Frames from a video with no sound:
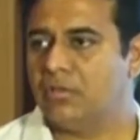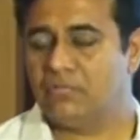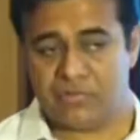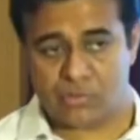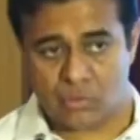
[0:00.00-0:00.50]

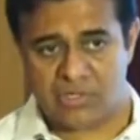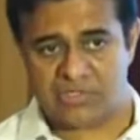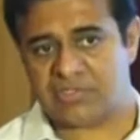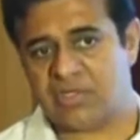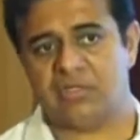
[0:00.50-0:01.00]
We're the only
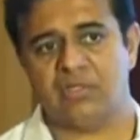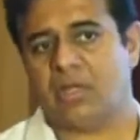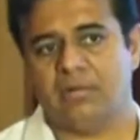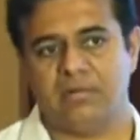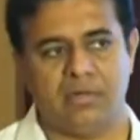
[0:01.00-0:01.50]
state in the
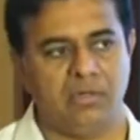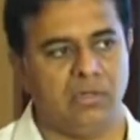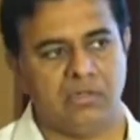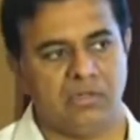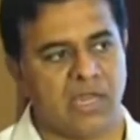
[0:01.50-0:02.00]
country
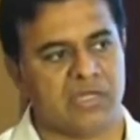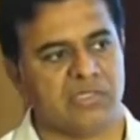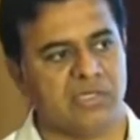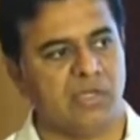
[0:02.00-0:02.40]
that actually